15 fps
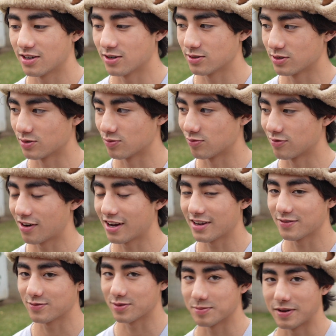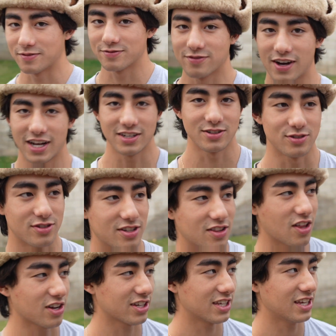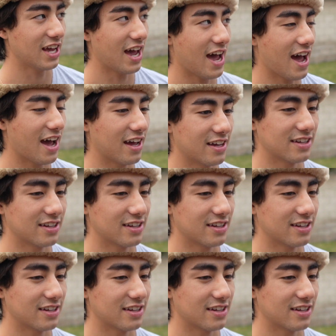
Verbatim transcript: Oh, you're right, for my finals, a lucky hat.